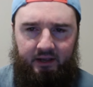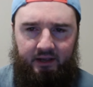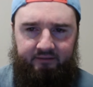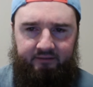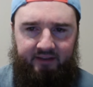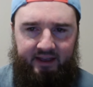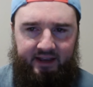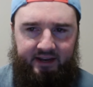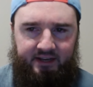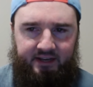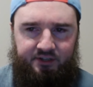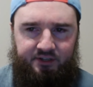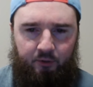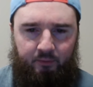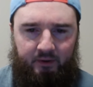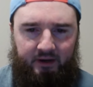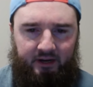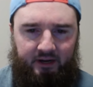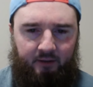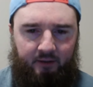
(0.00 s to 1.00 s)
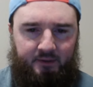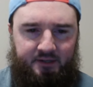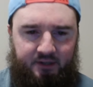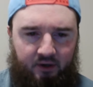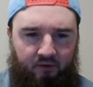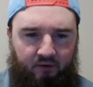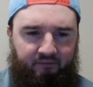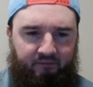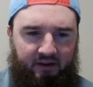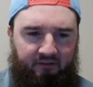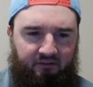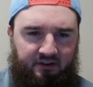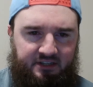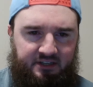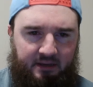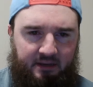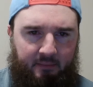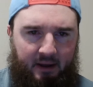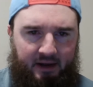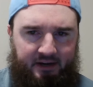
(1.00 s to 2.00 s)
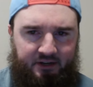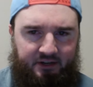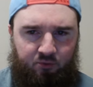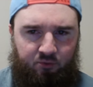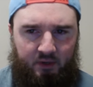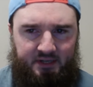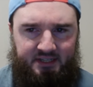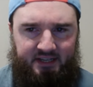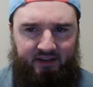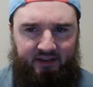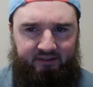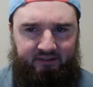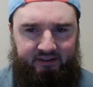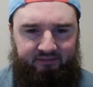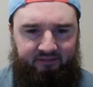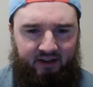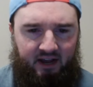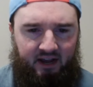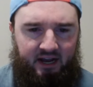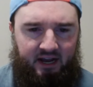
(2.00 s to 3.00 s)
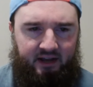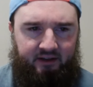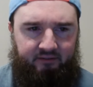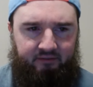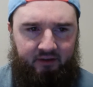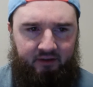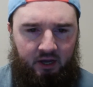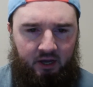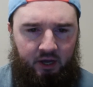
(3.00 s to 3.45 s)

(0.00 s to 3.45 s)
Vegas opening up as home favorites at minus 175.